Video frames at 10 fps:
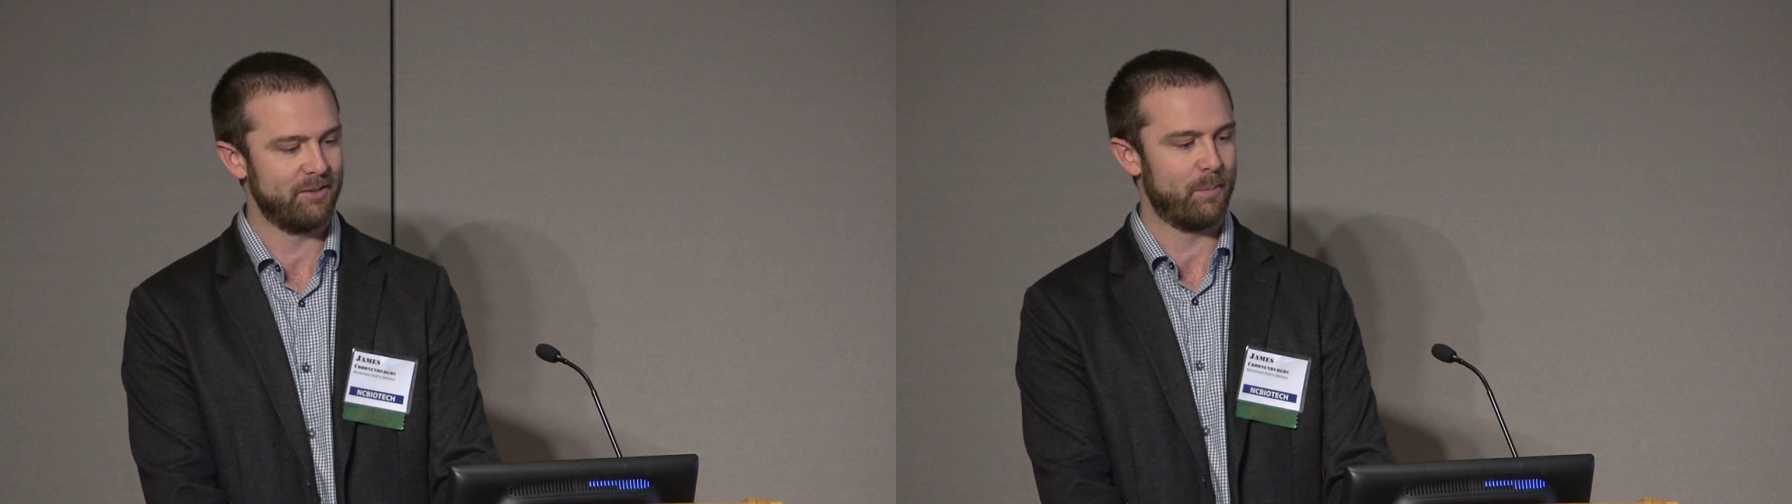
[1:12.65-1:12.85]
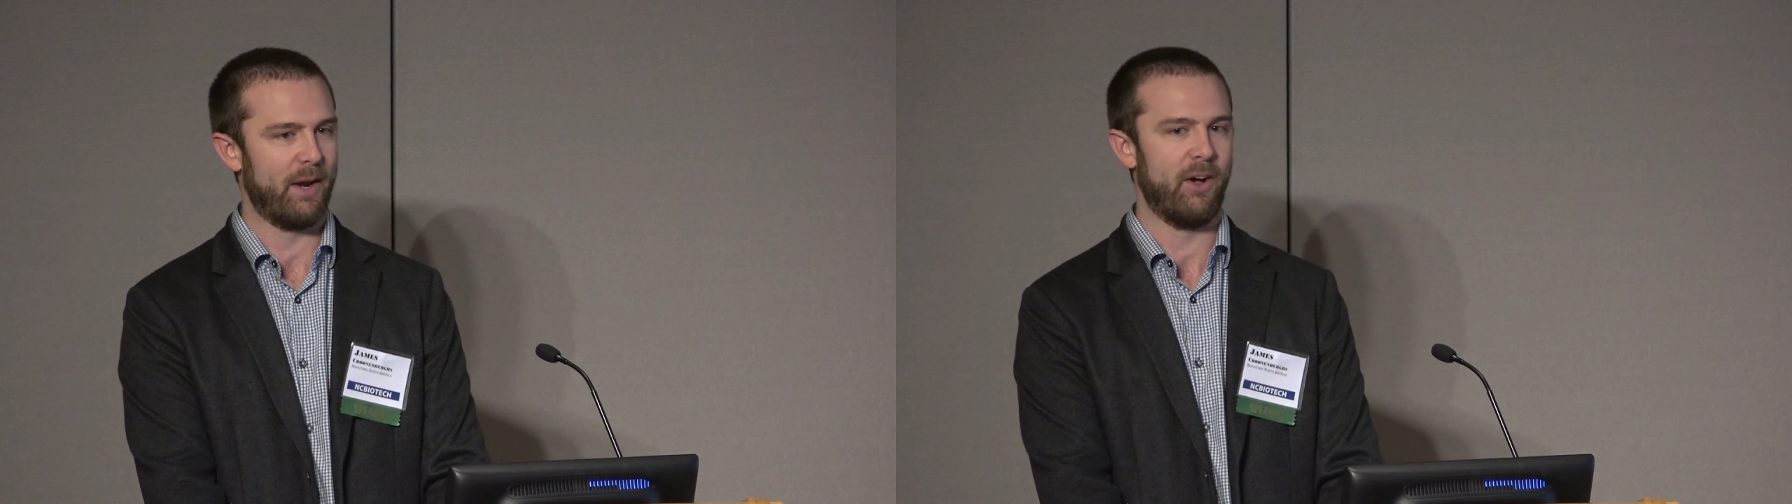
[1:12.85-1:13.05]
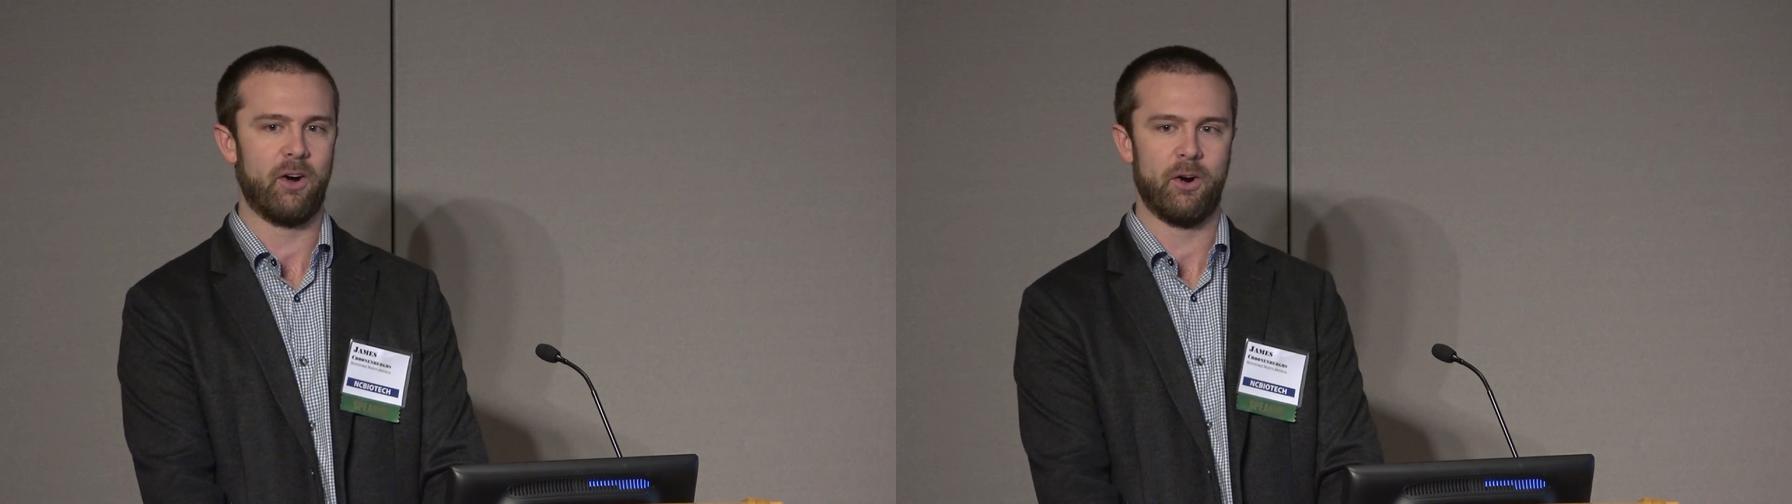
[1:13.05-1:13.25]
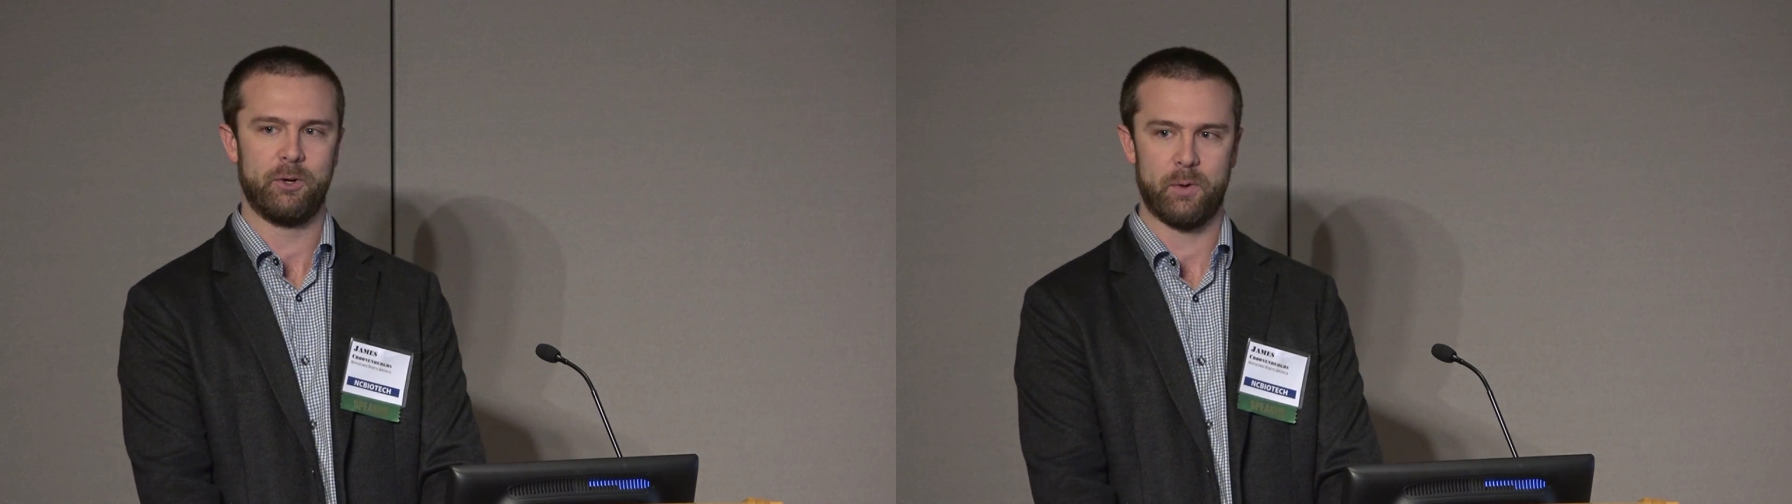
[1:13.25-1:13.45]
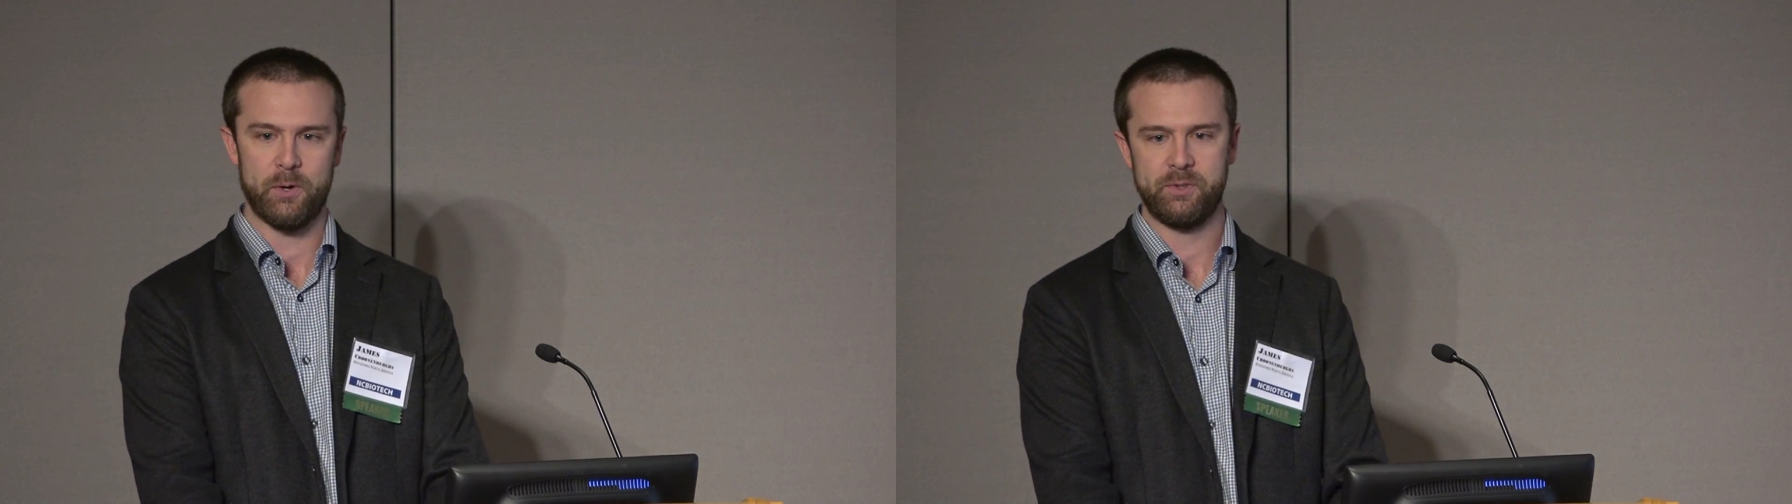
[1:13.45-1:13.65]
It's been a
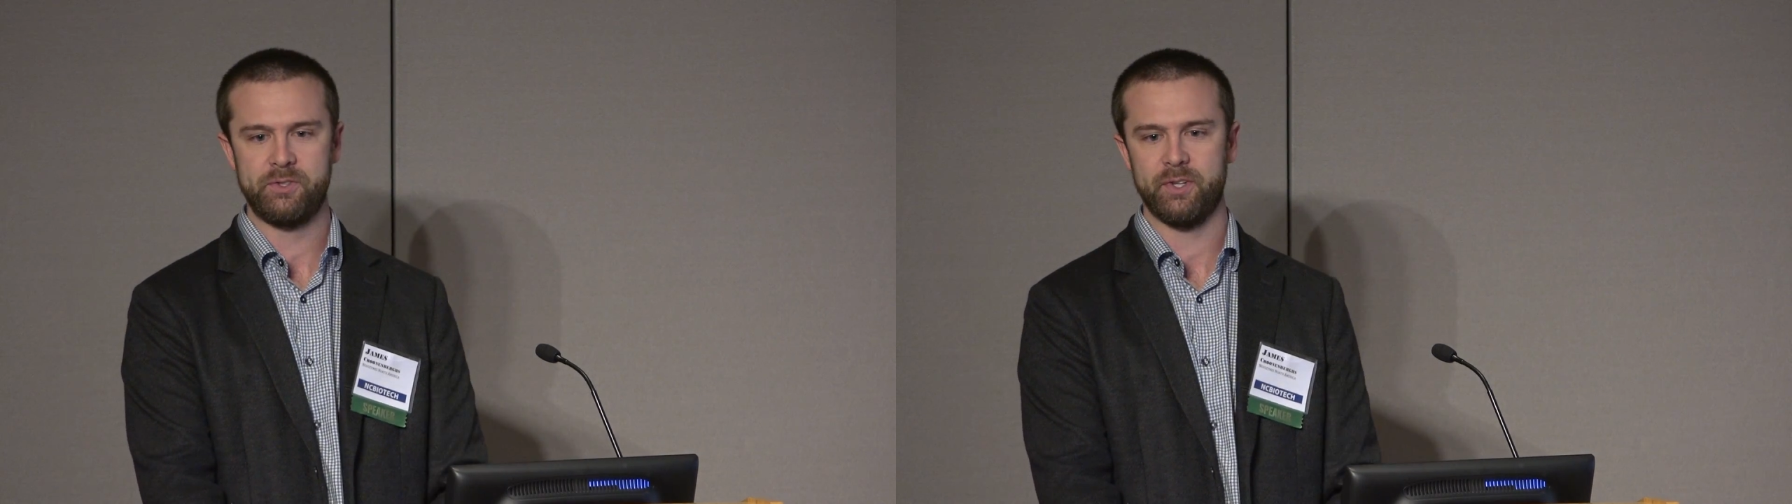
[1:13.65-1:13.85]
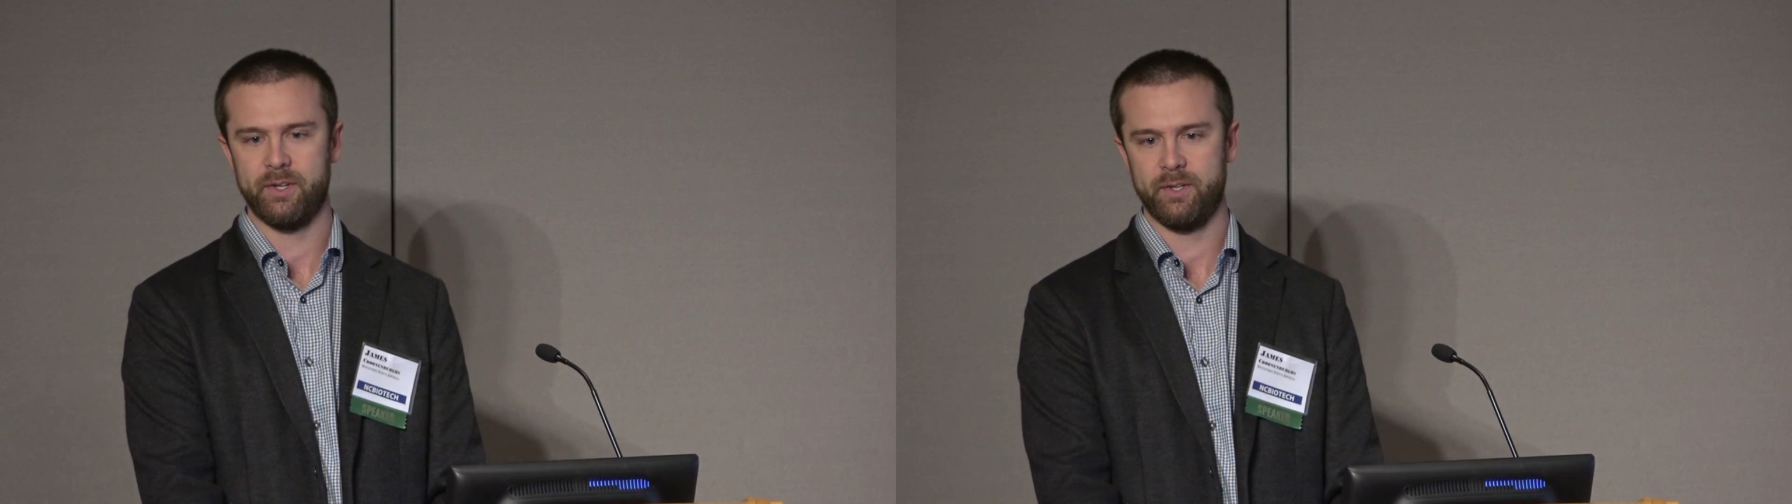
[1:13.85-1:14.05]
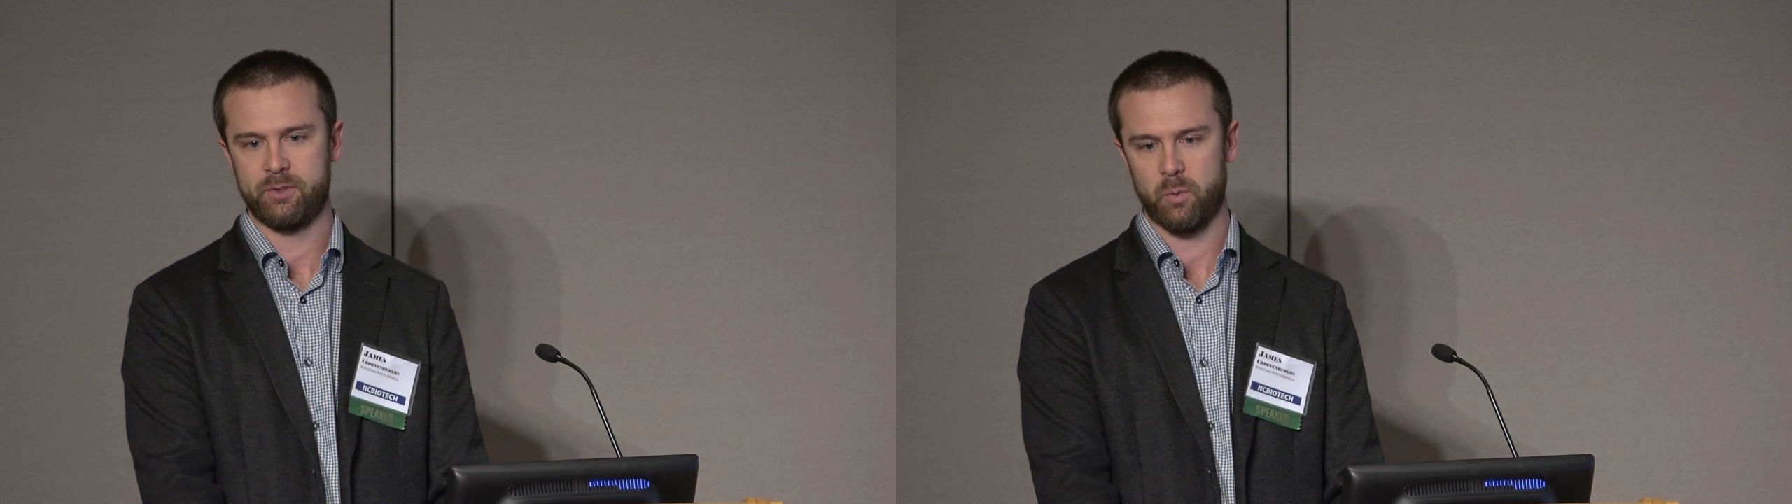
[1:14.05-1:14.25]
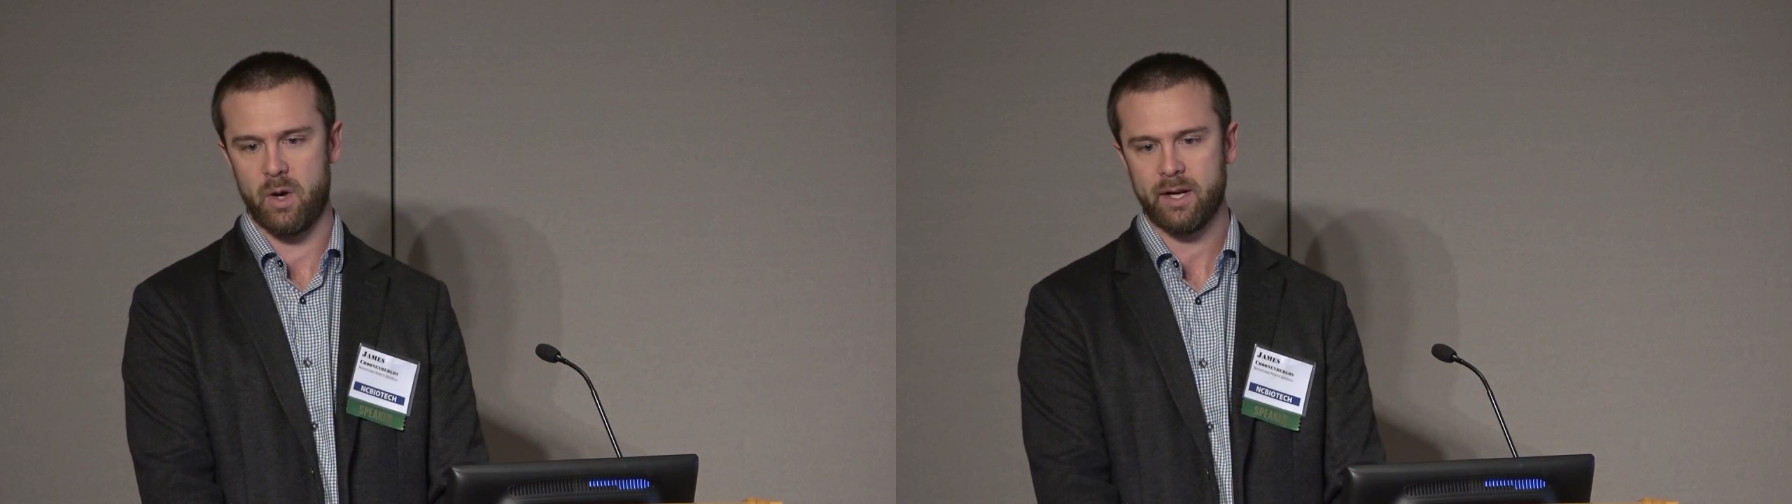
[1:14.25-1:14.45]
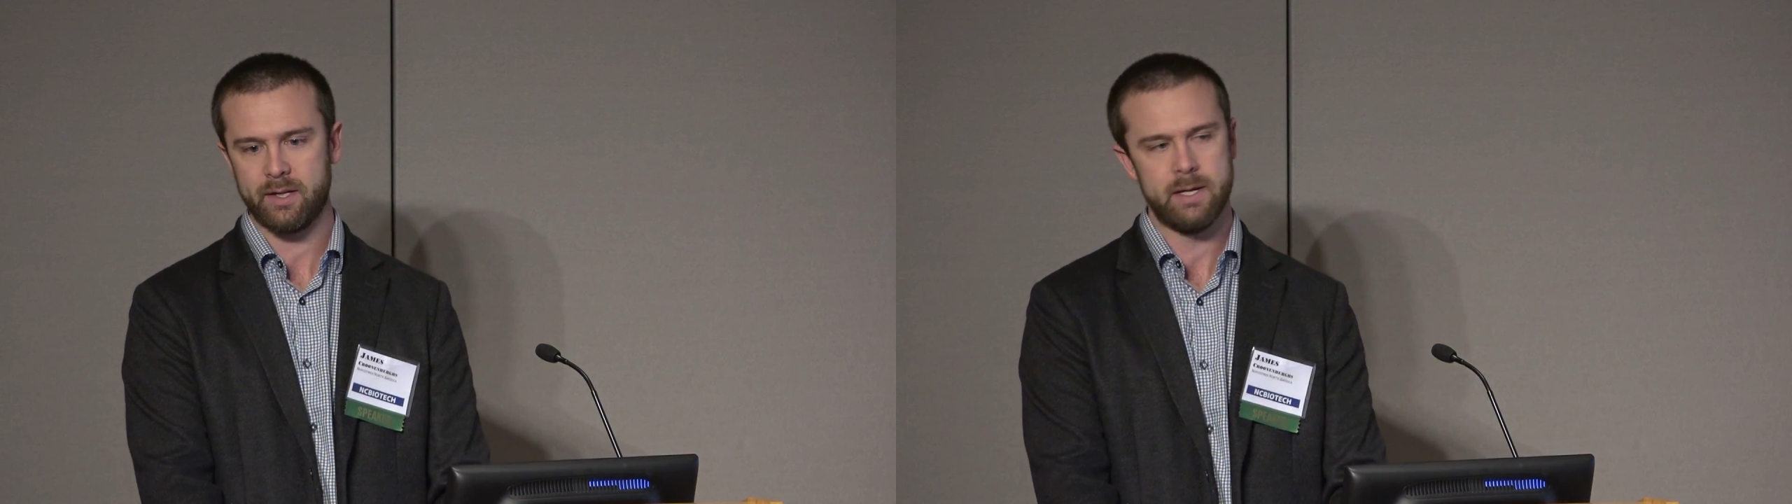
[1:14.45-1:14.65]
hard road to
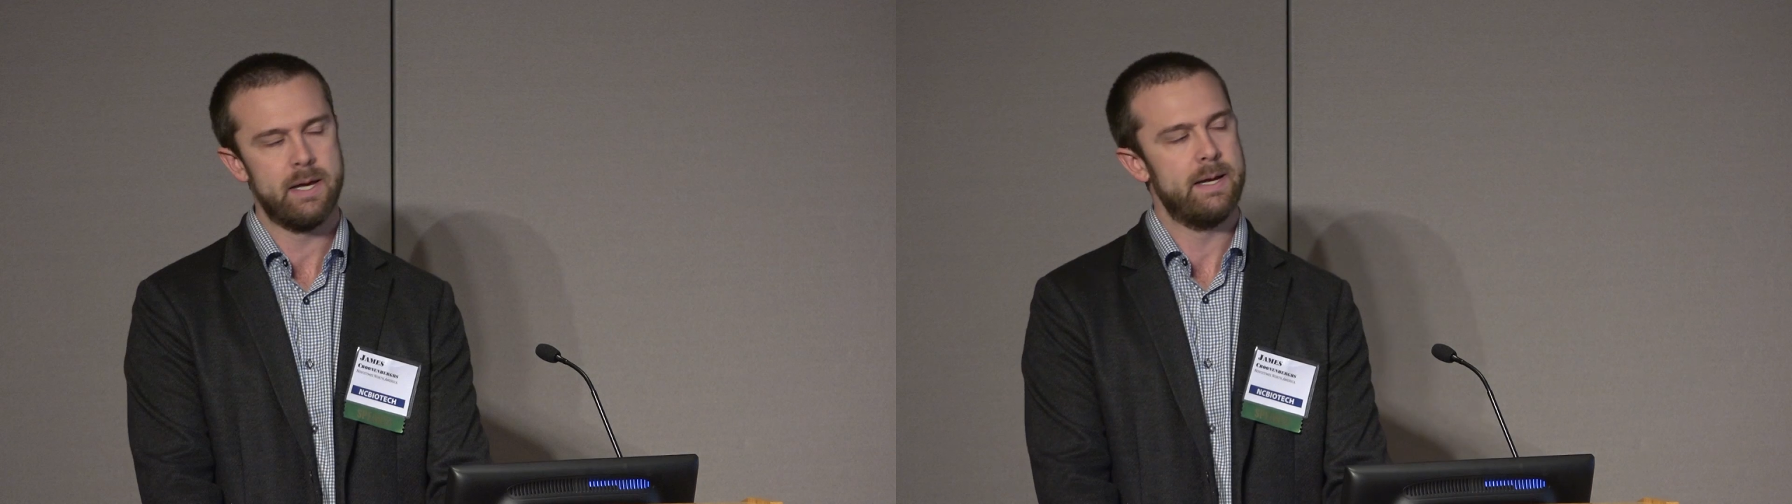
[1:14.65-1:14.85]
walk.